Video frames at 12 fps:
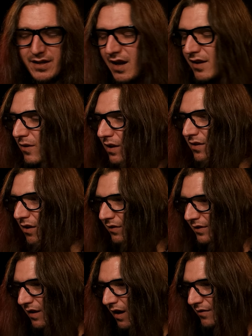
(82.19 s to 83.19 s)
I know I called
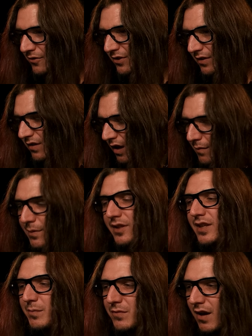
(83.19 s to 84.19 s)
it hydrogen. I'm going to
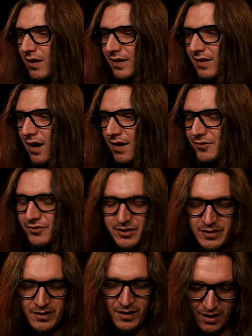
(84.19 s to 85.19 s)
keep calling it
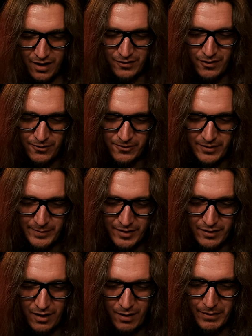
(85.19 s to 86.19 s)
hydrogen. I know there's going to be a
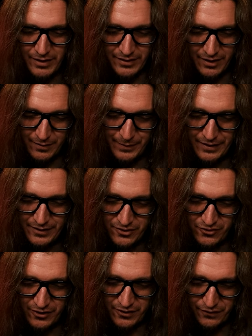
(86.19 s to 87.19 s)
comment telling me it's
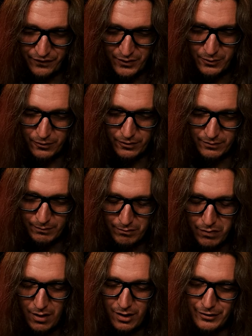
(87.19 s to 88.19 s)
just fuel,
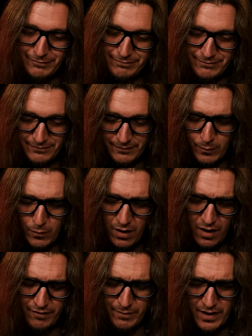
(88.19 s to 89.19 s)
but, well,
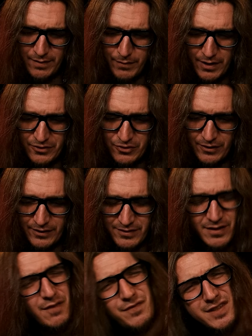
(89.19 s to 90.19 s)
I've made my choice and
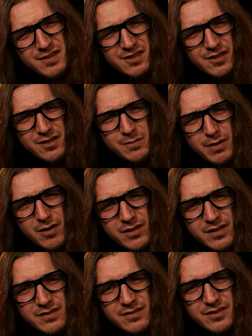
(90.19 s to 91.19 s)
I feel good about
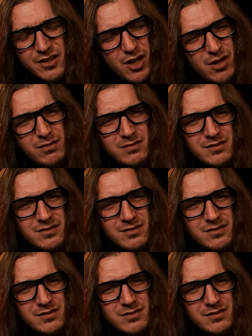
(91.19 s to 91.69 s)
it, you know?